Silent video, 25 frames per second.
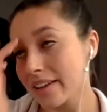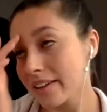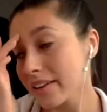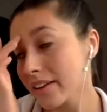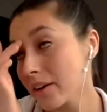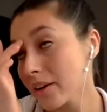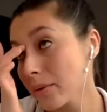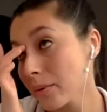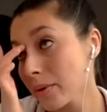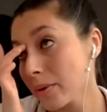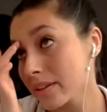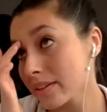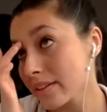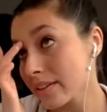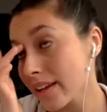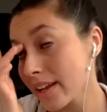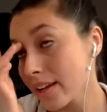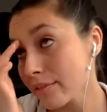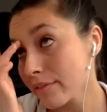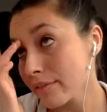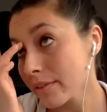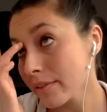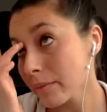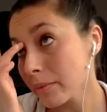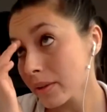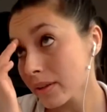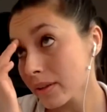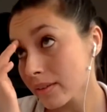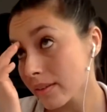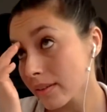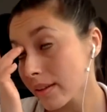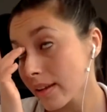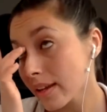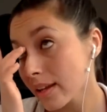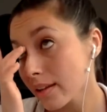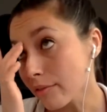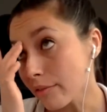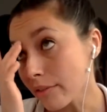you know what,
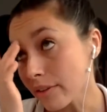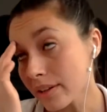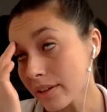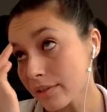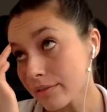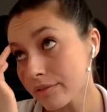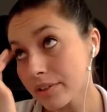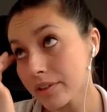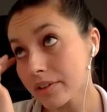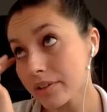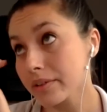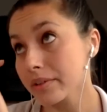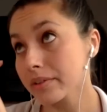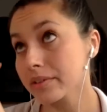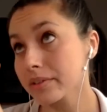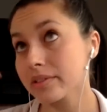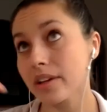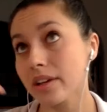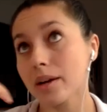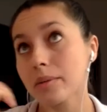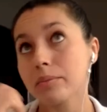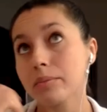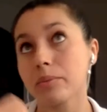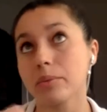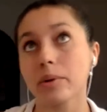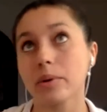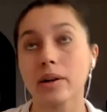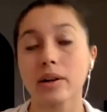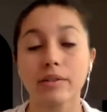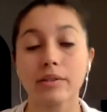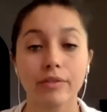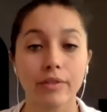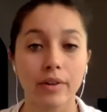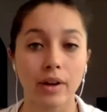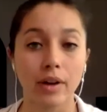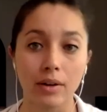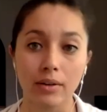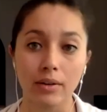even if you use Upwork
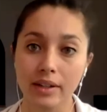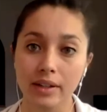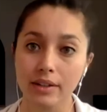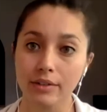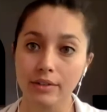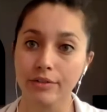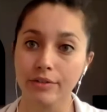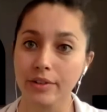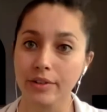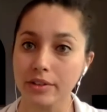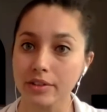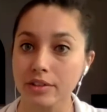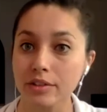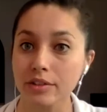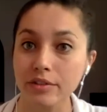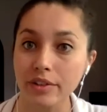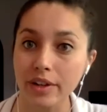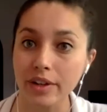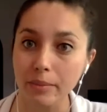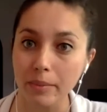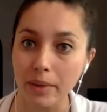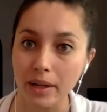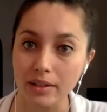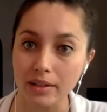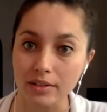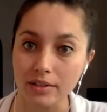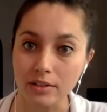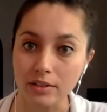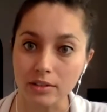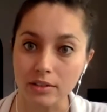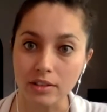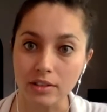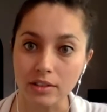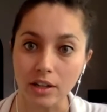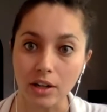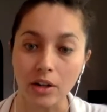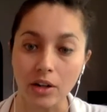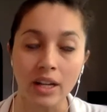for only the first 3 months or
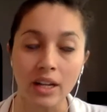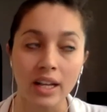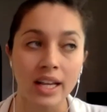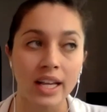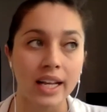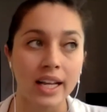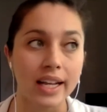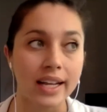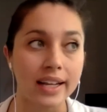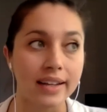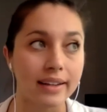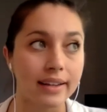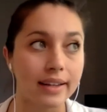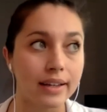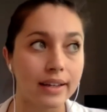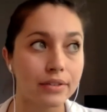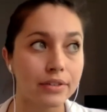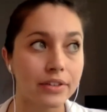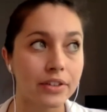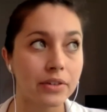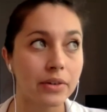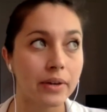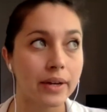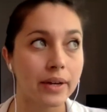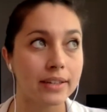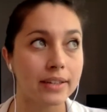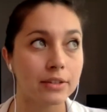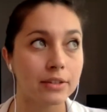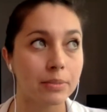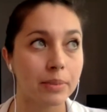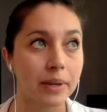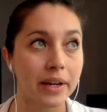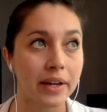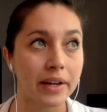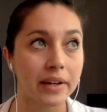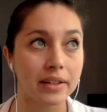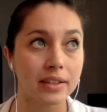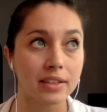so, it gives you
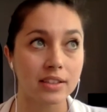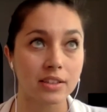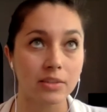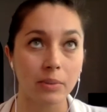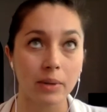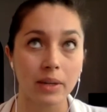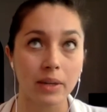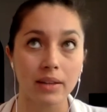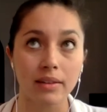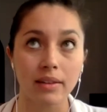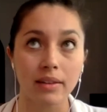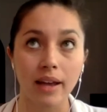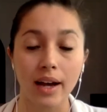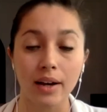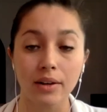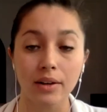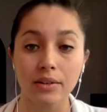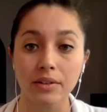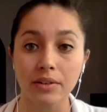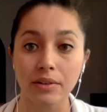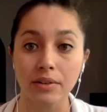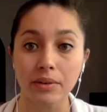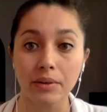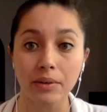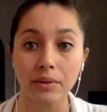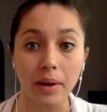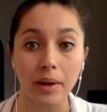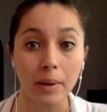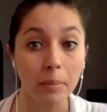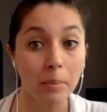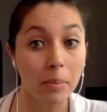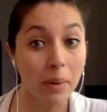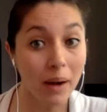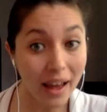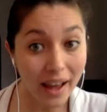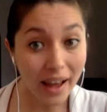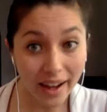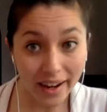experience with how to
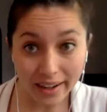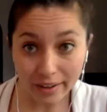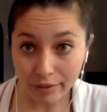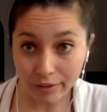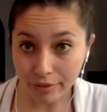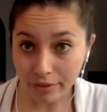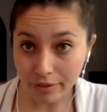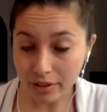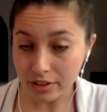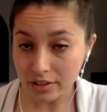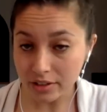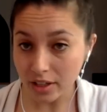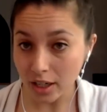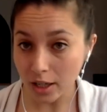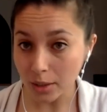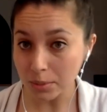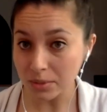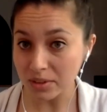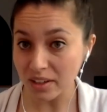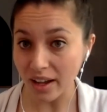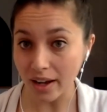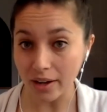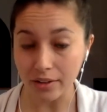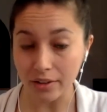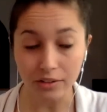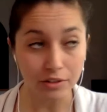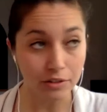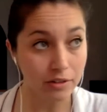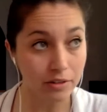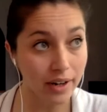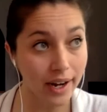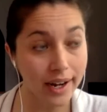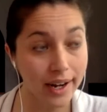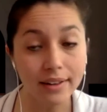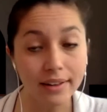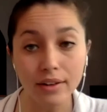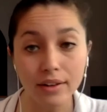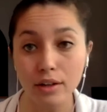apply for jobs, how to
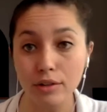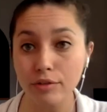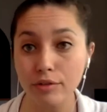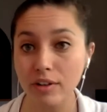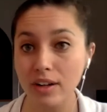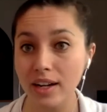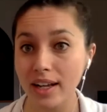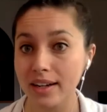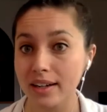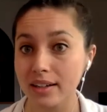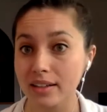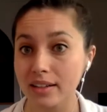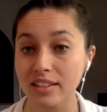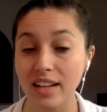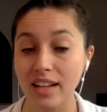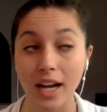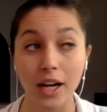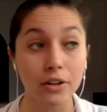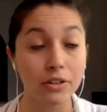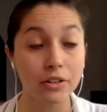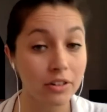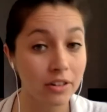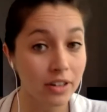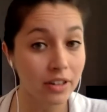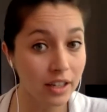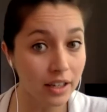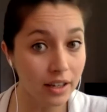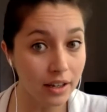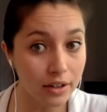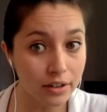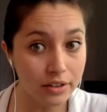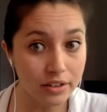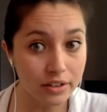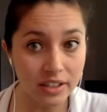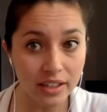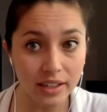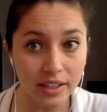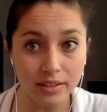write cover letters, how to
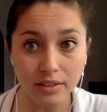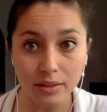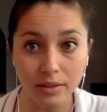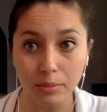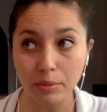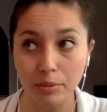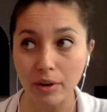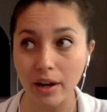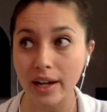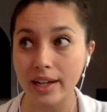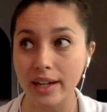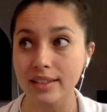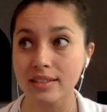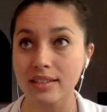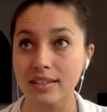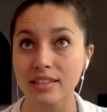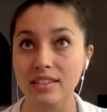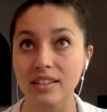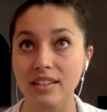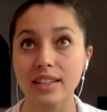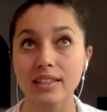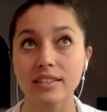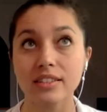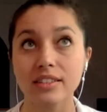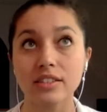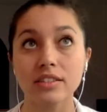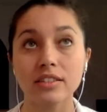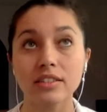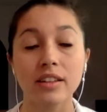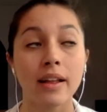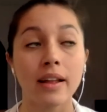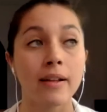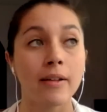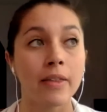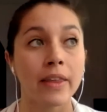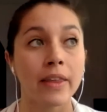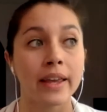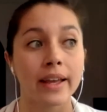negotiate your prices. It just,
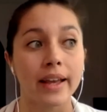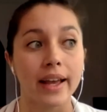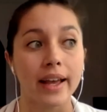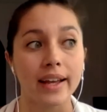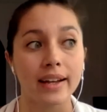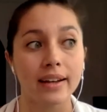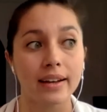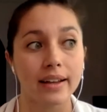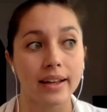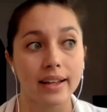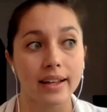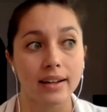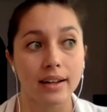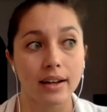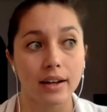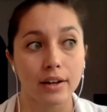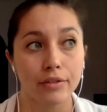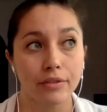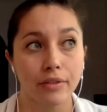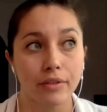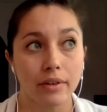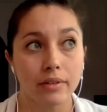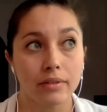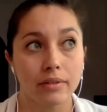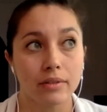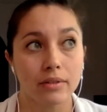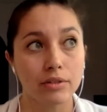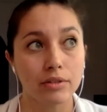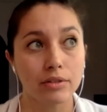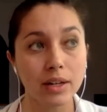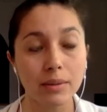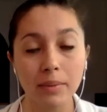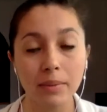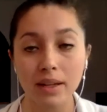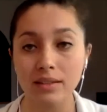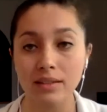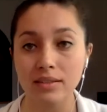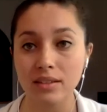and after
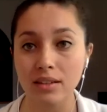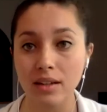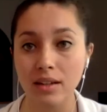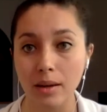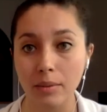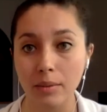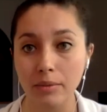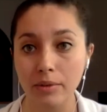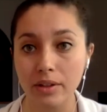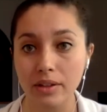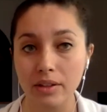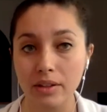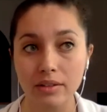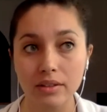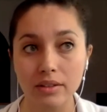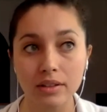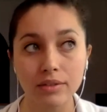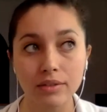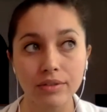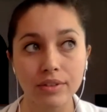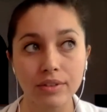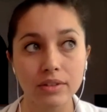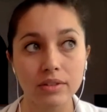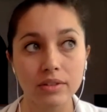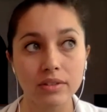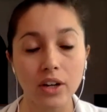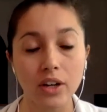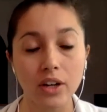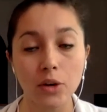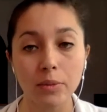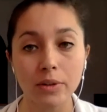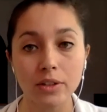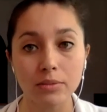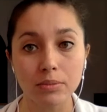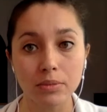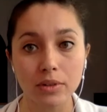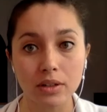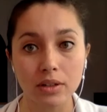3 months on Upwork, you just feel so
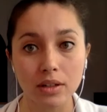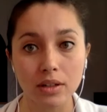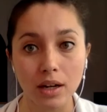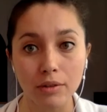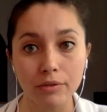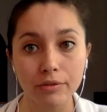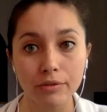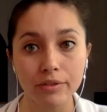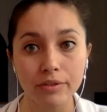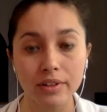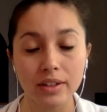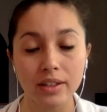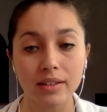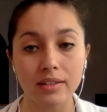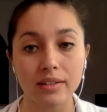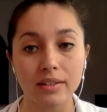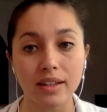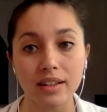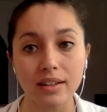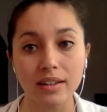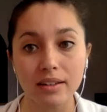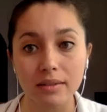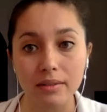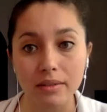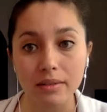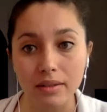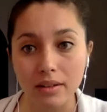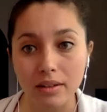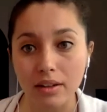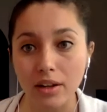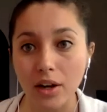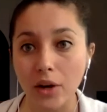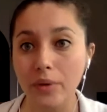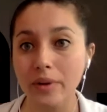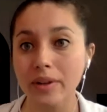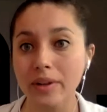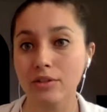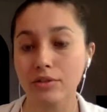much more confident in
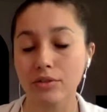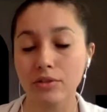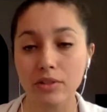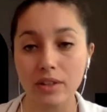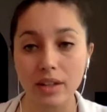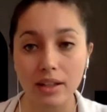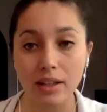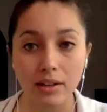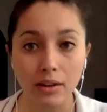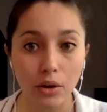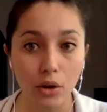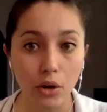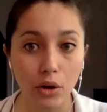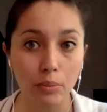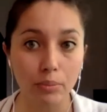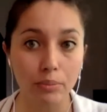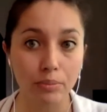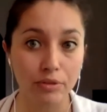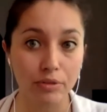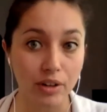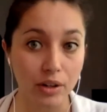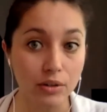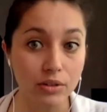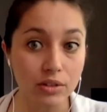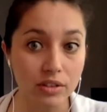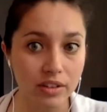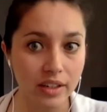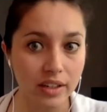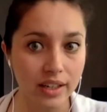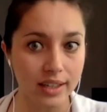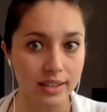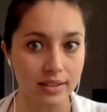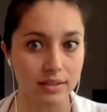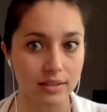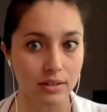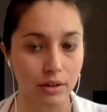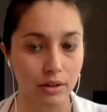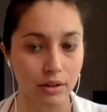going through that whole
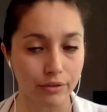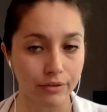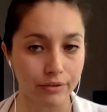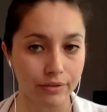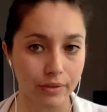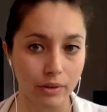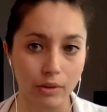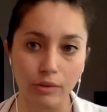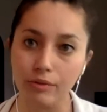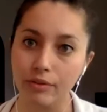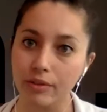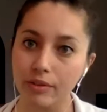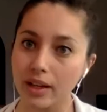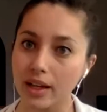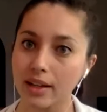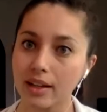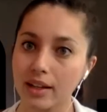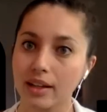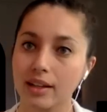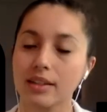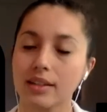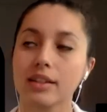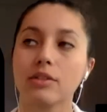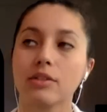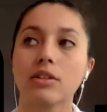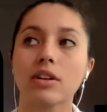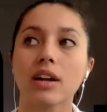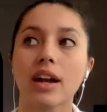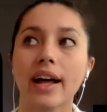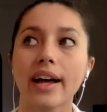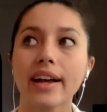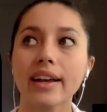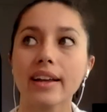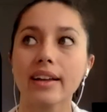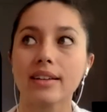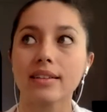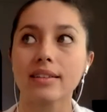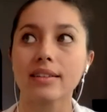process of getting a new
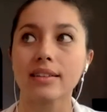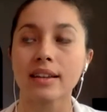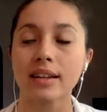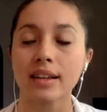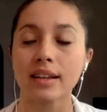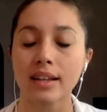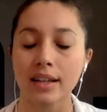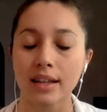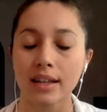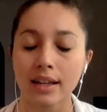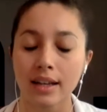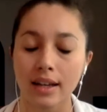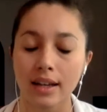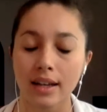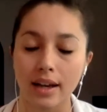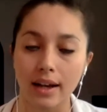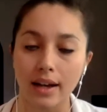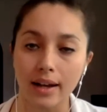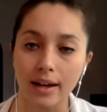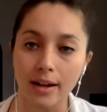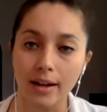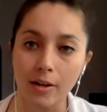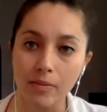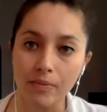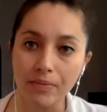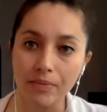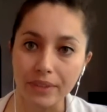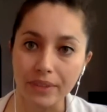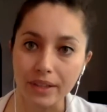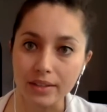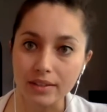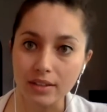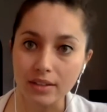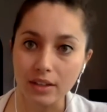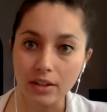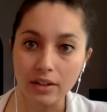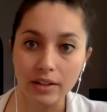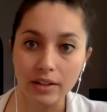client. So